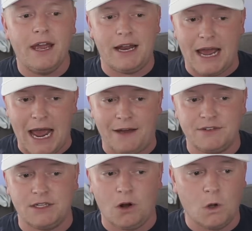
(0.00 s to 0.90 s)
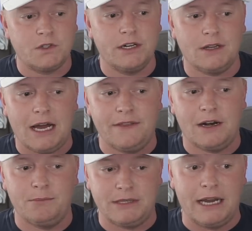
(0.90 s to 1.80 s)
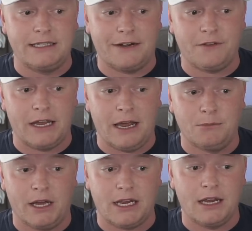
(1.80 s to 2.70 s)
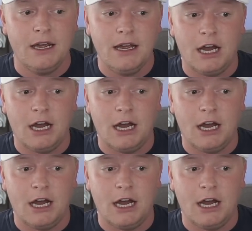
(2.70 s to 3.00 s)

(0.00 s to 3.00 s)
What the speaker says: and a half is an alternate line that I definitely am liking.